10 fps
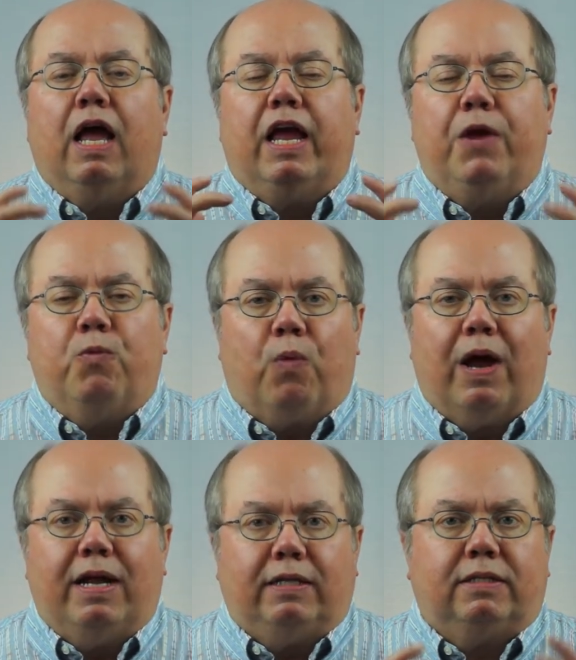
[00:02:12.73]
He
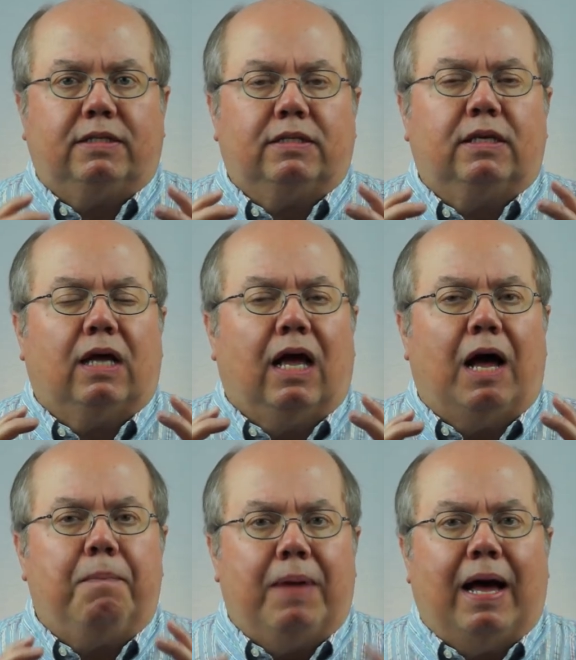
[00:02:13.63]
writes
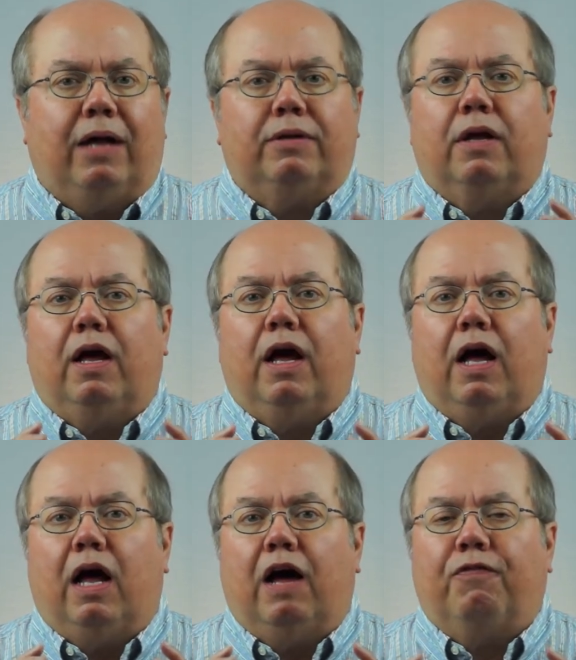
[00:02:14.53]
about
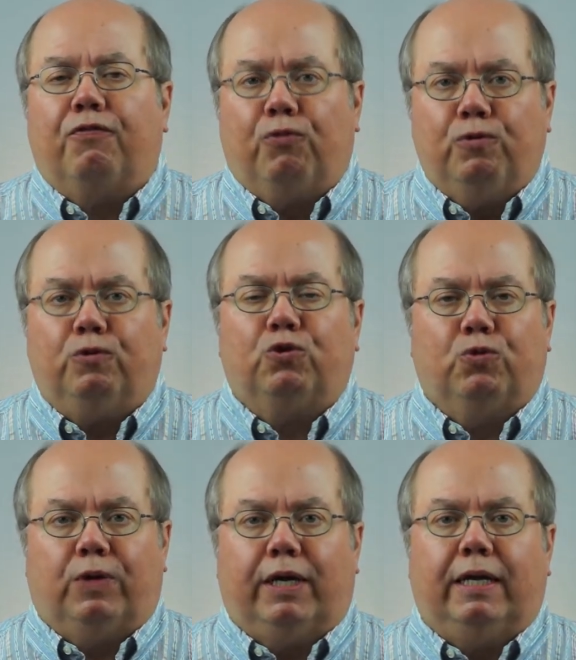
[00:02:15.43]
a fruit
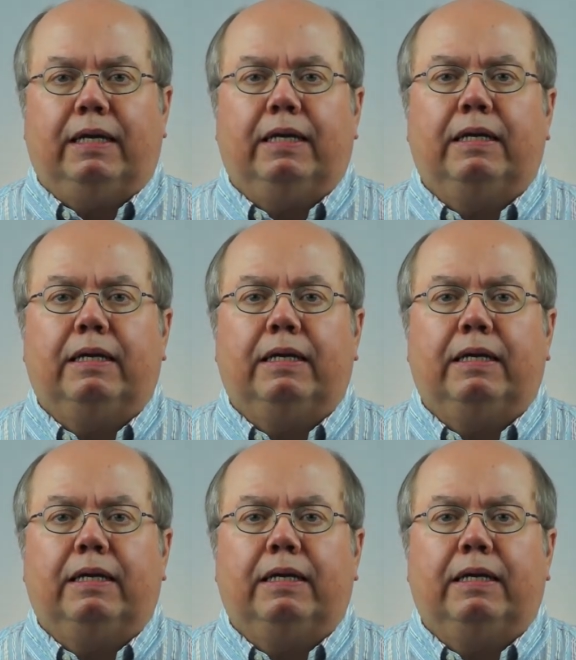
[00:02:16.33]
tree.